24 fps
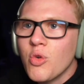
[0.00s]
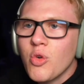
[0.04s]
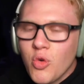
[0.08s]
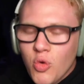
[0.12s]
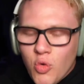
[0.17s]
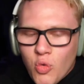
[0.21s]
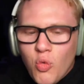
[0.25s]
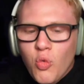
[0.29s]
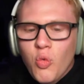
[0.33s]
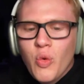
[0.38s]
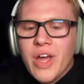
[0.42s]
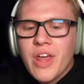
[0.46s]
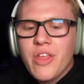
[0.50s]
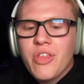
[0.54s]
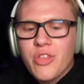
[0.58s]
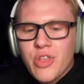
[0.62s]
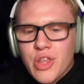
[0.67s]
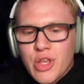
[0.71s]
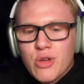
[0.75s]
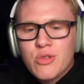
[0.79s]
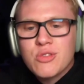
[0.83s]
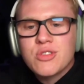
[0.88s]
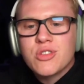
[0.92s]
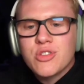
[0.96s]
with
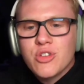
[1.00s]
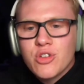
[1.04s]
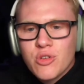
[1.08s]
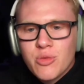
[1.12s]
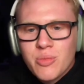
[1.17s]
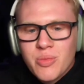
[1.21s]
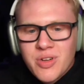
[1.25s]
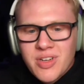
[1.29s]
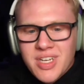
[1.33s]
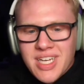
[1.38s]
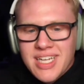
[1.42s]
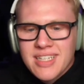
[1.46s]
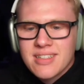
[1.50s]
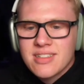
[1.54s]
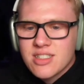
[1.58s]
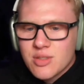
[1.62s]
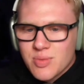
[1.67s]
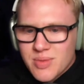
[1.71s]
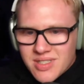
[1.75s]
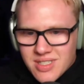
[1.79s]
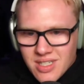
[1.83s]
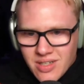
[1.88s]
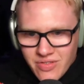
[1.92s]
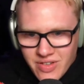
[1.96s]
YouTube and
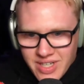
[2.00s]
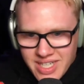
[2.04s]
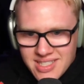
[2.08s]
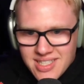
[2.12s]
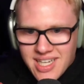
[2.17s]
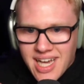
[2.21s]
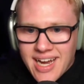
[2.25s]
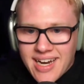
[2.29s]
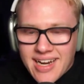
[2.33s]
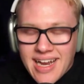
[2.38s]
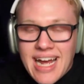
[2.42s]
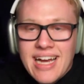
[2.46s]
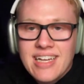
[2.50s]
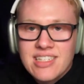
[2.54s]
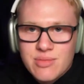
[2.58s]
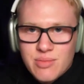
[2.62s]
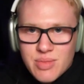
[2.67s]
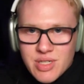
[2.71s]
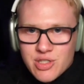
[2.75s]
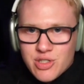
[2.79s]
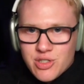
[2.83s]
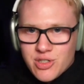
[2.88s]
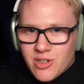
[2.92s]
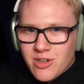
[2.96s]
specifically tech as
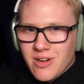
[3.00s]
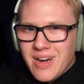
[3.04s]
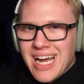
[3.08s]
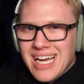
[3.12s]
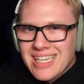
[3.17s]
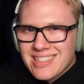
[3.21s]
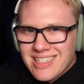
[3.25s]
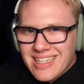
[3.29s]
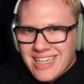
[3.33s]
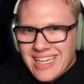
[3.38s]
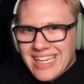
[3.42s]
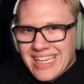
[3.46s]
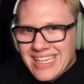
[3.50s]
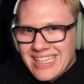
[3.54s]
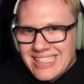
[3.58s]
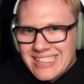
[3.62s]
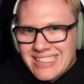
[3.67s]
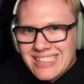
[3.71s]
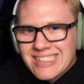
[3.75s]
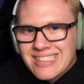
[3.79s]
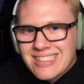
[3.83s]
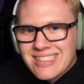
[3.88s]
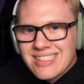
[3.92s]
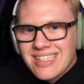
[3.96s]
mature as it
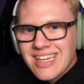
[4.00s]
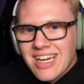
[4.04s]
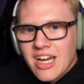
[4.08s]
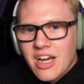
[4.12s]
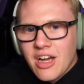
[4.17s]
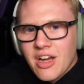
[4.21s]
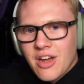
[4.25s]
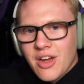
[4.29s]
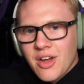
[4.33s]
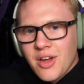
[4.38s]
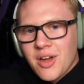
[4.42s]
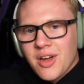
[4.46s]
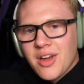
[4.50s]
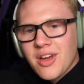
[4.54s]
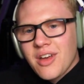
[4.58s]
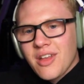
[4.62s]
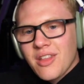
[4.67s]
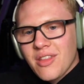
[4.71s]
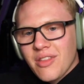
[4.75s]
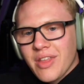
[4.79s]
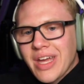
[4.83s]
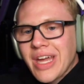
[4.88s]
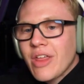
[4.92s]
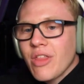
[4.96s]
is,
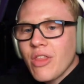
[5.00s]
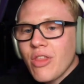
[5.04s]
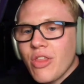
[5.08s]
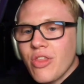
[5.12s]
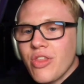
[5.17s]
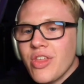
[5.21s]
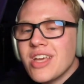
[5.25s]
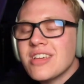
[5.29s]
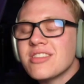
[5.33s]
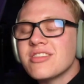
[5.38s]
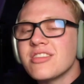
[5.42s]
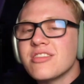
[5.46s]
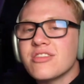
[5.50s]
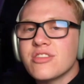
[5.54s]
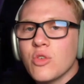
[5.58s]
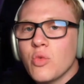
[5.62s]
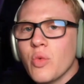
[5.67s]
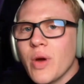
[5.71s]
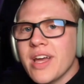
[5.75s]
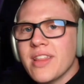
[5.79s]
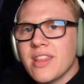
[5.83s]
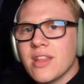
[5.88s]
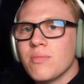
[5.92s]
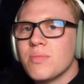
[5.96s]
like this is a
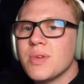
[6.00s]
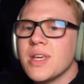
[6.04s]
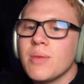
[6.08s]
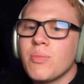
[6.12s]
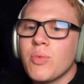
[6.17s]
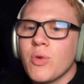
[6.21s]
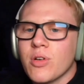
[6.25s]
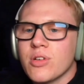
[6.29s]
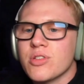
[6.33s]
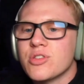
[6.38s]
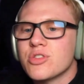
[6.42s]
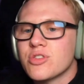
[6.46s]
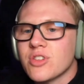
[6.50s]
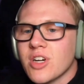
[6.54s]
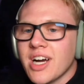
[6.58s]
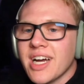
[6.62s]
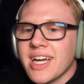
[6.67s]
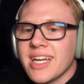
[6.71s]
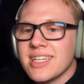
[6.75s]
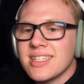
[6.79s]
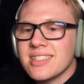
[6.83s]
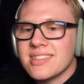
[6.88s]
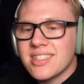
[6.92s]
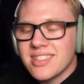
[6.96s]
way that people are
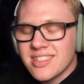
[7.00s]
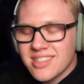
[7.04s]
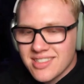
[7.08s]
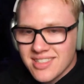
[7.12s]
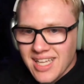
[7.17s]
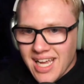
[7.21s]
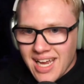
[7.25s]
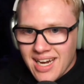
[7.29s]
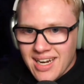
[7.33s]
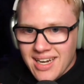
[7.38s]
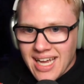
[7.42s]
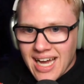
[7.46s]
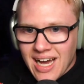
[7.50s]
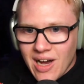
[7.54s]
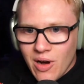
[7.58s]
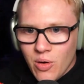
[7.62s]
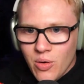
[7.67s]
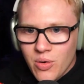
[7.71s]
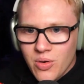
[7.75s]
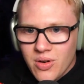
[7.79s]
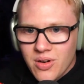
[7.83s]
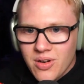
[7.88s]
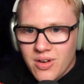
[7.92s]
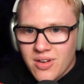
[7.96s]
trying to stand
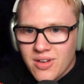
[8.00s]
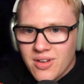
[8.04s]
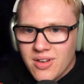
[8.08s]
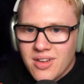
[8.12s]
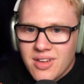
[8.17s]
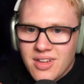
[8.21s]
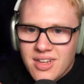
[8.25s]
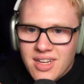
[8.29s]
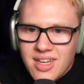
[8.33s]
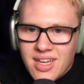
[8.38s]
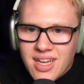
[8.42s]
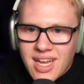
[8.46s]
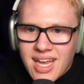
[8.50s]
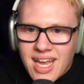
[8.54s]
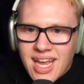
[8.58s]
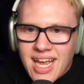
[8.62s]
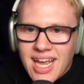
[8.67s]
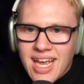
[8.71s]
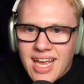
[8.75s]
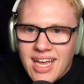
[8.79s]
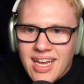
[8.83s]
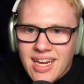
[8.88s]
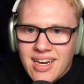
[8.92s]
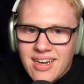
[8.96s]
out.
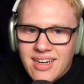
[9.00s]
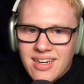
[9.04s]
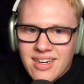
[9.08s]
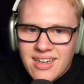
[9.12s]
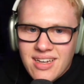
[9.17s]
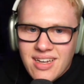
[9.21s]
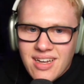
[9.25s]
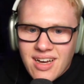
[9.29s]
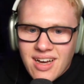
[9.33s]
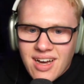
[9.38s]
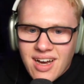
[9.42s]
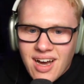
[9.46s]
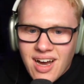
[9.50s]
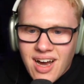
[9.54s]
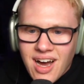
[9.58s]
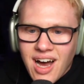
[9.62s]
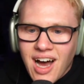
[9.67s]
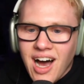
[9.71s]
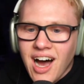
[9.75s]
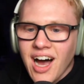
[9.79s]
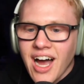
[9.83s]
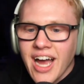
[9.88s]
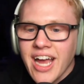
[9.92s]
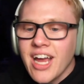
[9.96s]
And
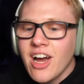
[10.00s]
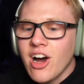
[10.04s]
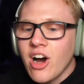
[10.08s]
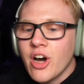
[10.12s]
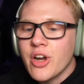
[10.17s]
I